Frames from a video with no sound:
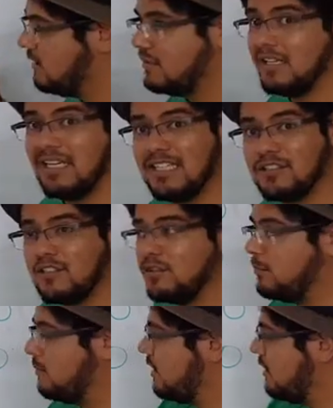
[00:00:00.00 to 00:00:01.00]
The little
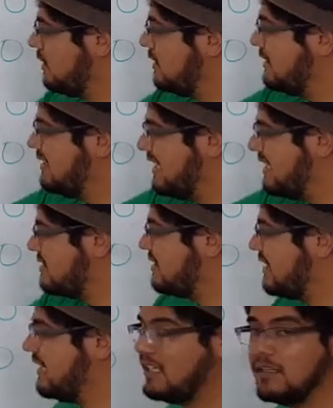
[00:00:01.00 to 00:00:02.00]
number is
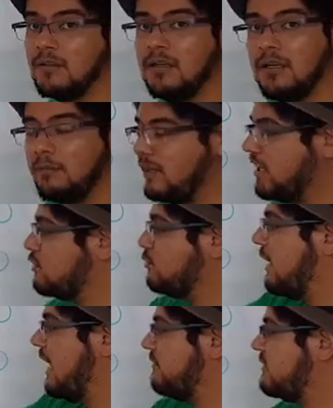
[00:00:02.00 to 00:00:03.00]
3 because
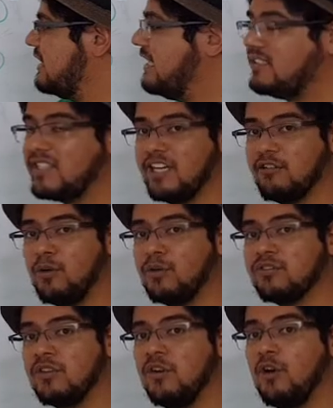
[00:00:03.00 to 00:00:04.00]
we have 3 zeros,
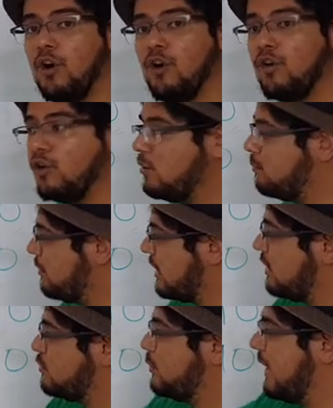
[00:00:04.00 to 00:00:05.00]
or
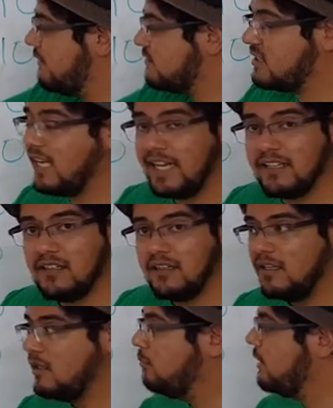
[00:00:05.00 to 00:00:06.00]
because we have
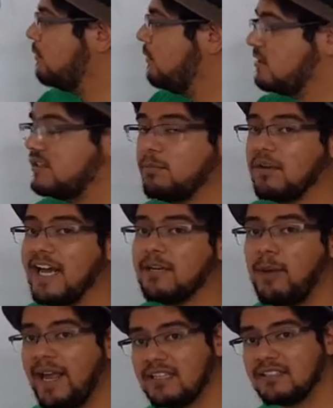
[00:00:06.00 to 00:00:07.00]
10 being
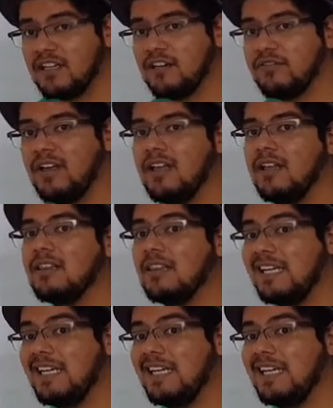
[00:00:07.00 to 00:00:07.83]
multiplied by itself 3